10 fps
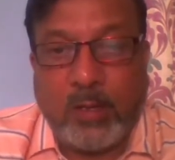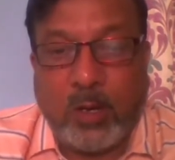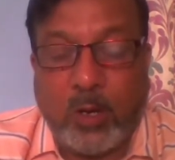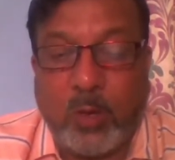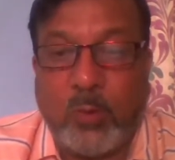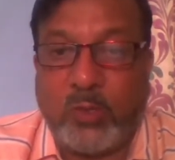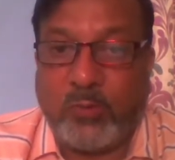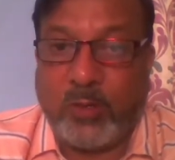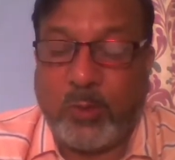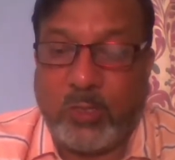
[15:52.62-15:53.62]
Almost
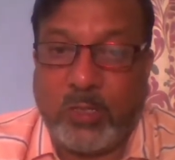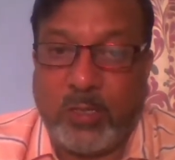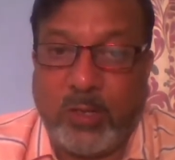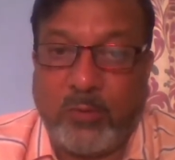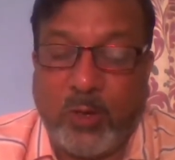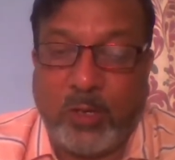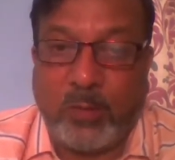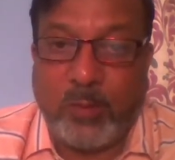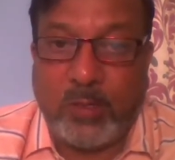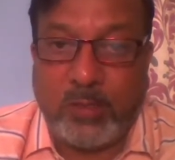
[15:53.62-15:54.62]
for about
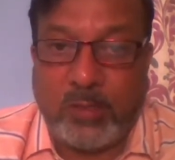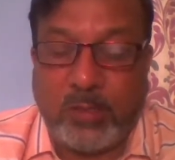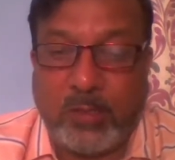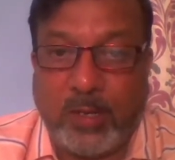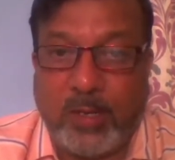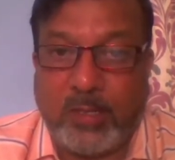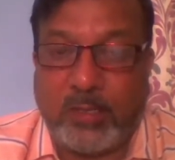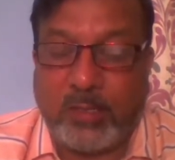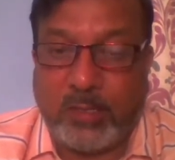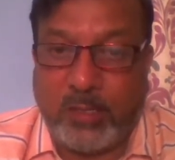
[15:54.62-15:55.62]
30-40 minutes, the
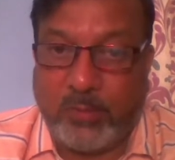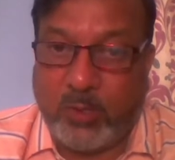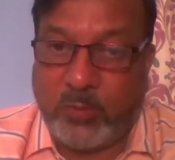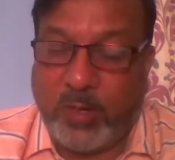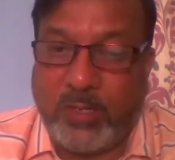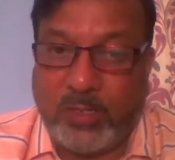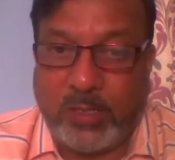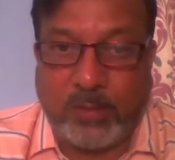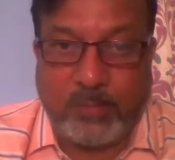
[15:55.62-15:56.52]
electricity was wasted.